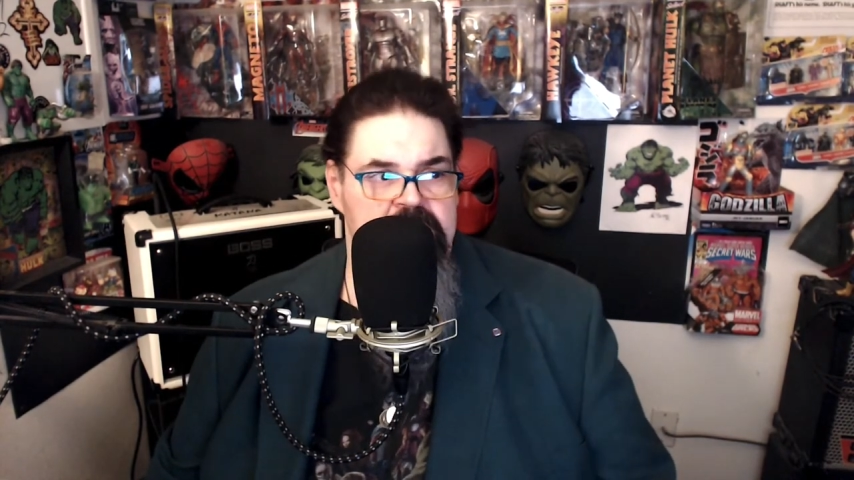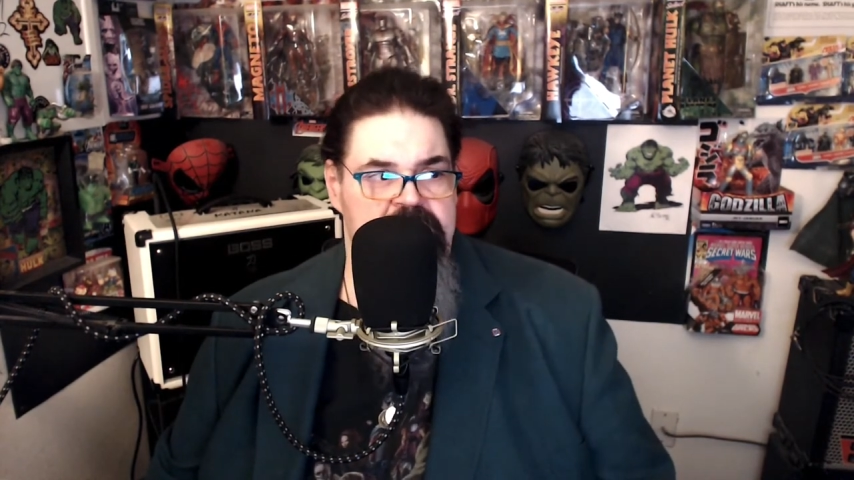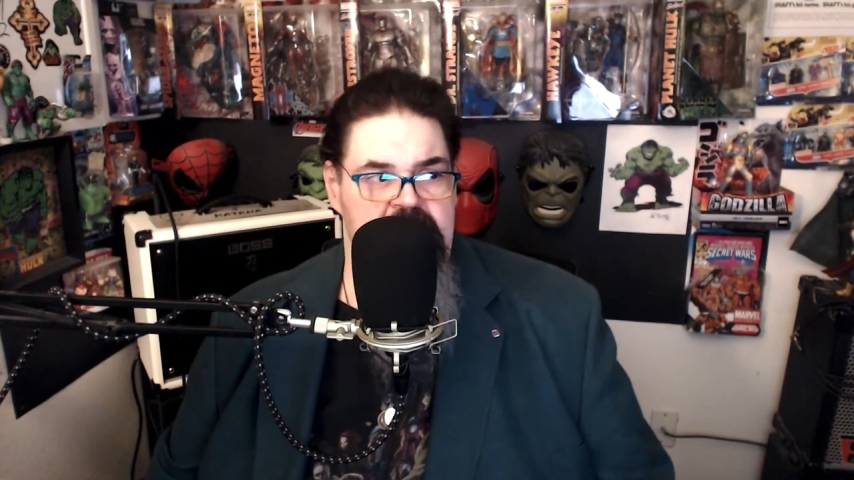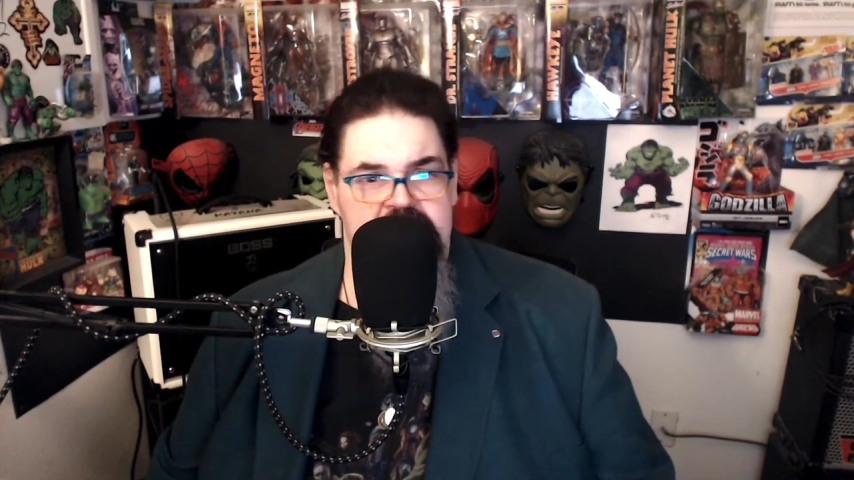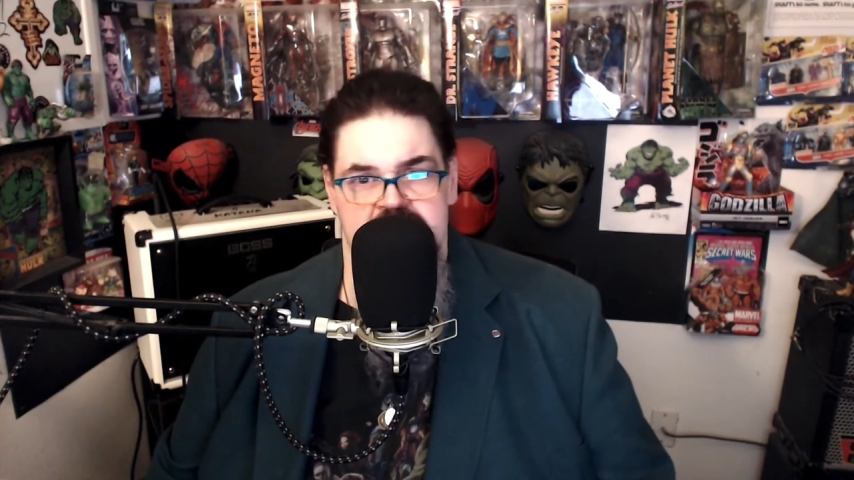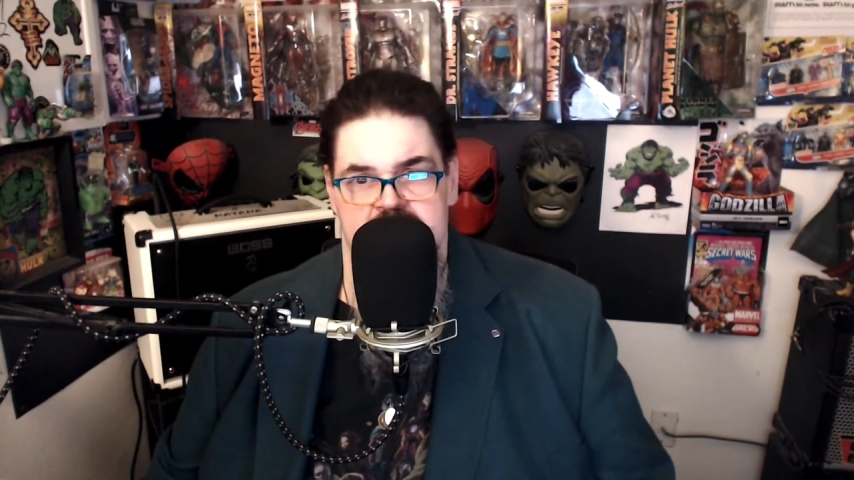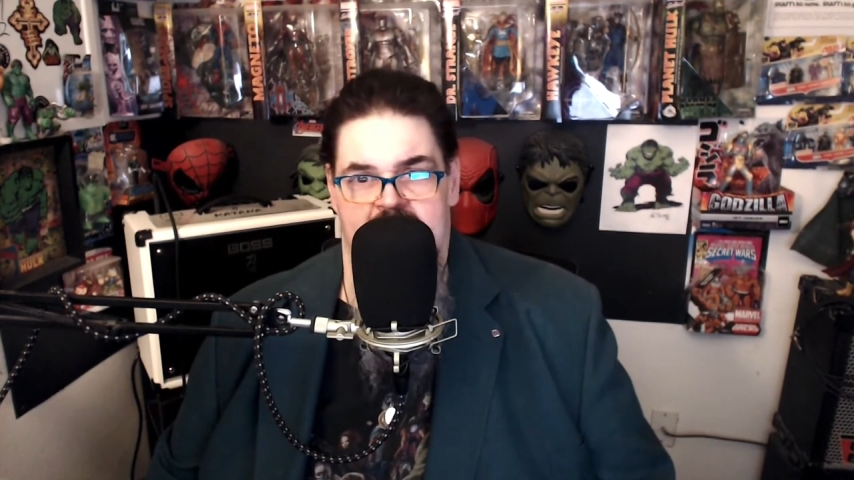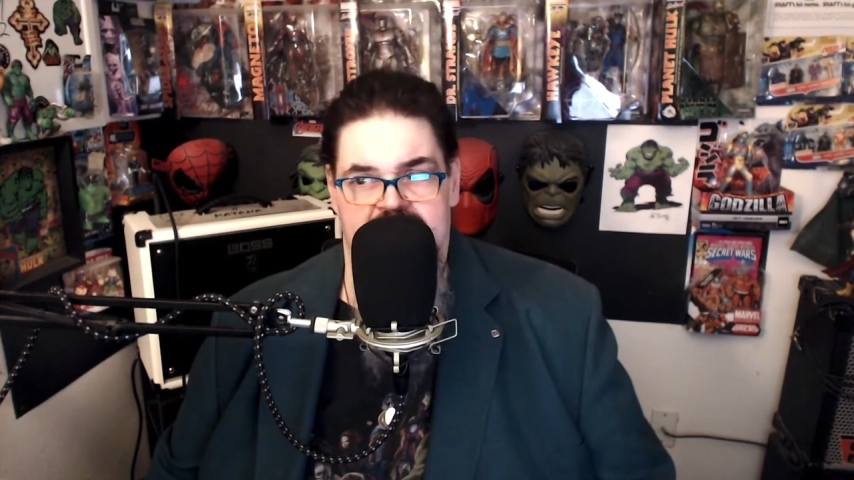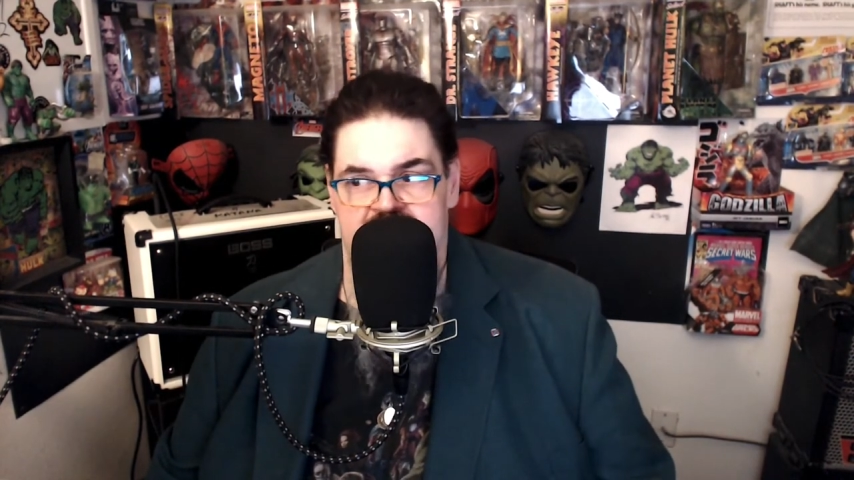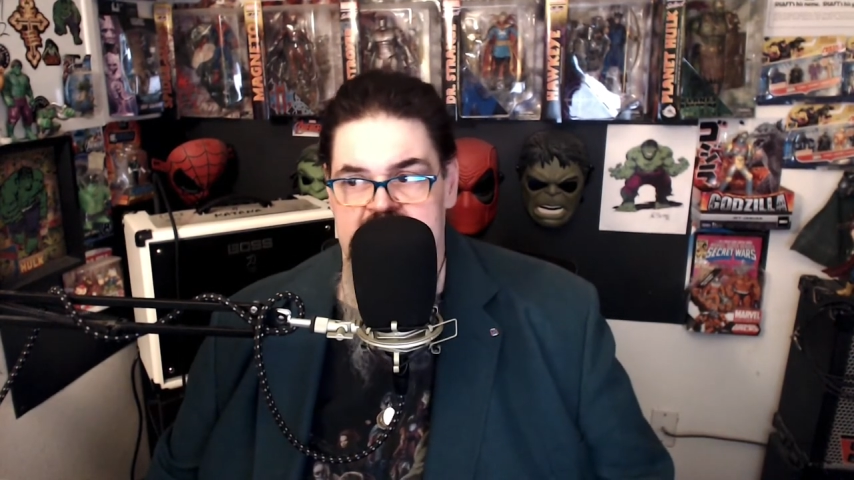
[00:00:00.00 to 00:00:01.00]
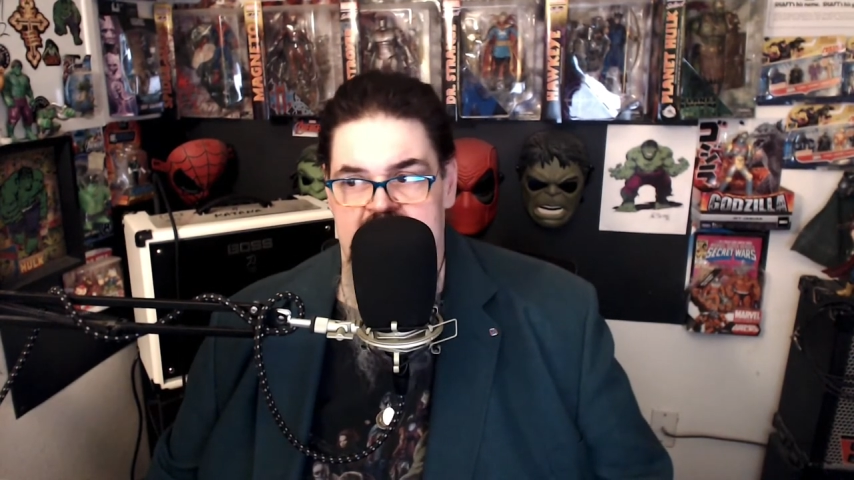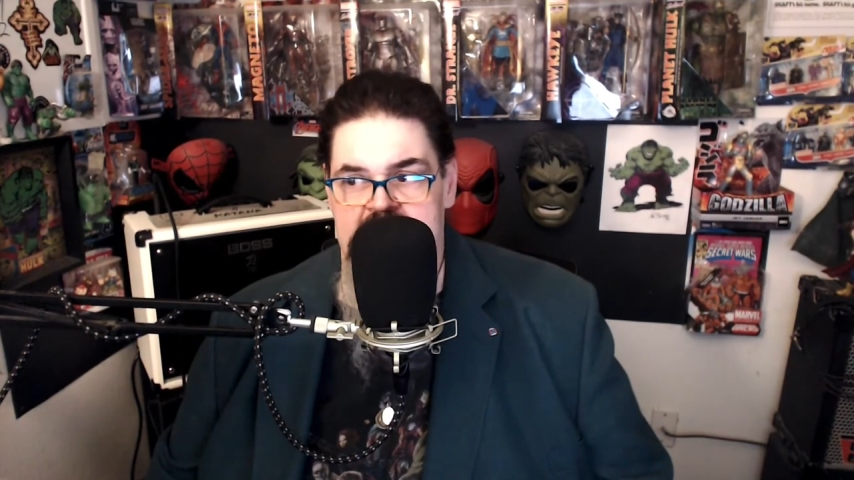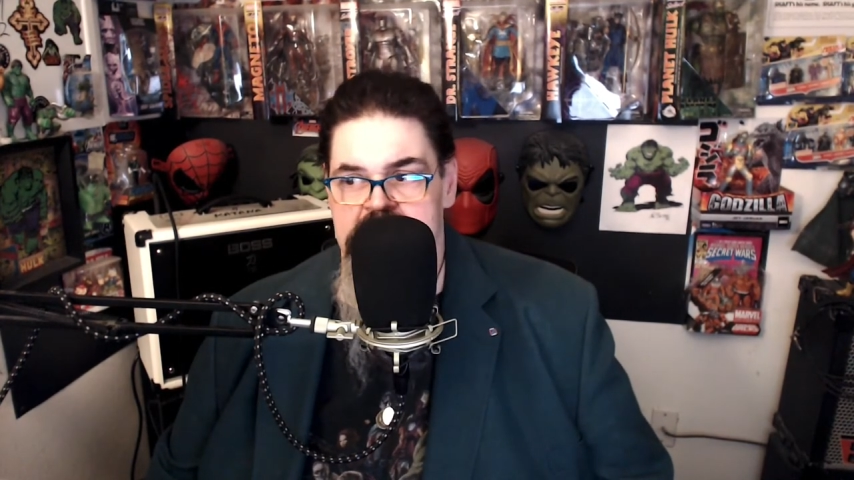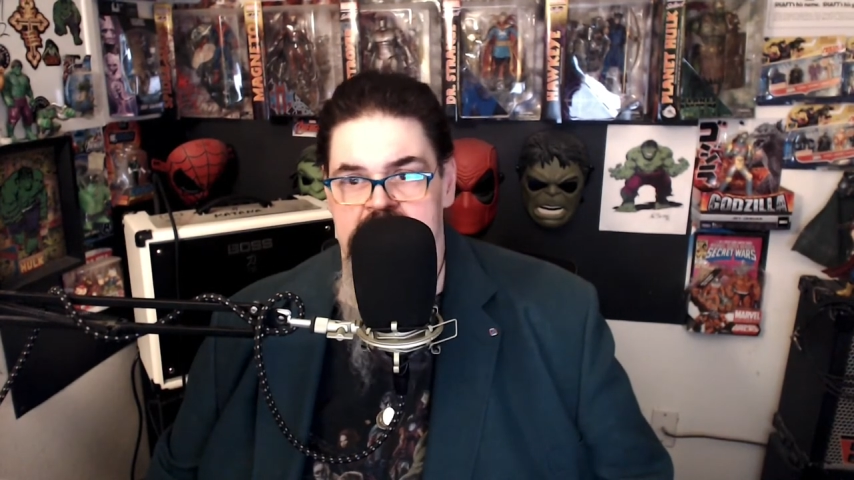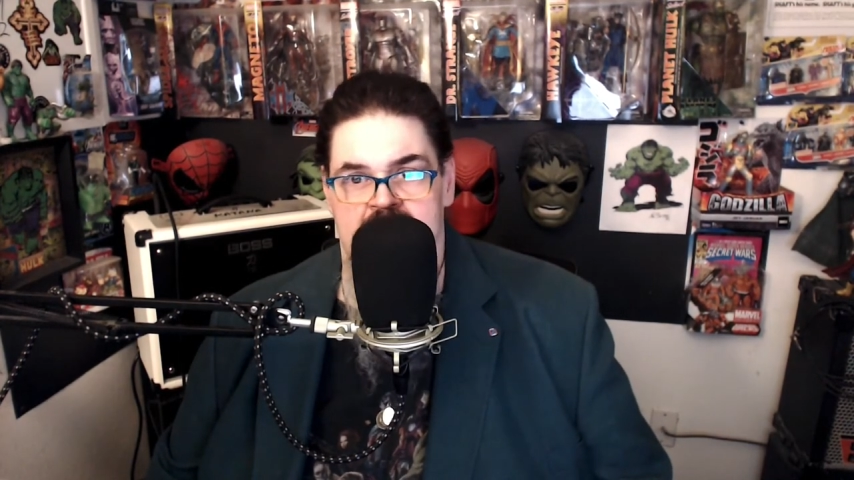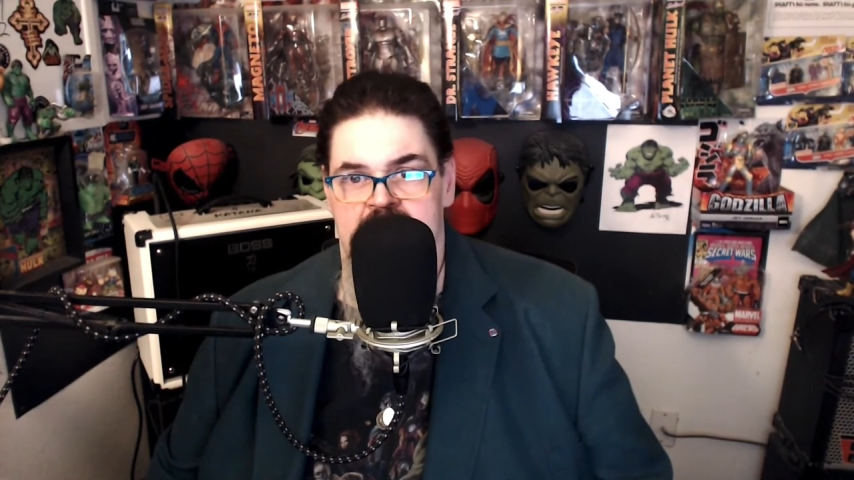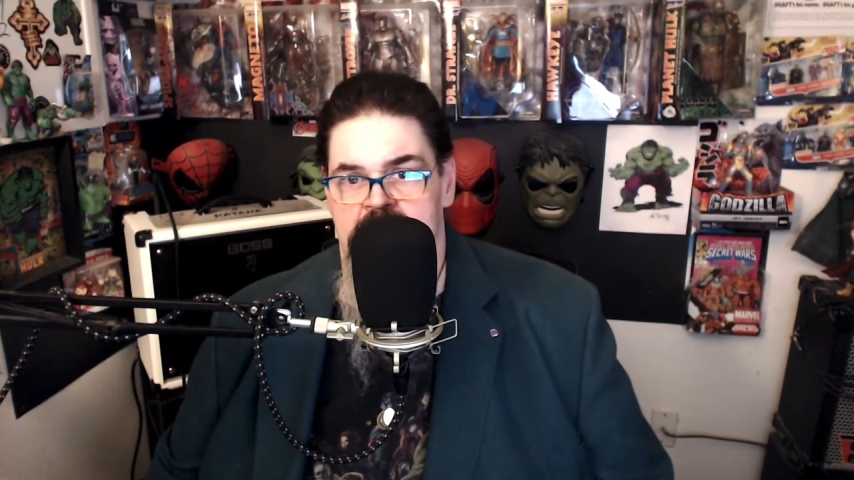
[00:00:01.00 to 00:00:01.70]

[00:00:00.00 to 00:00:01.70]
going to take your meth again?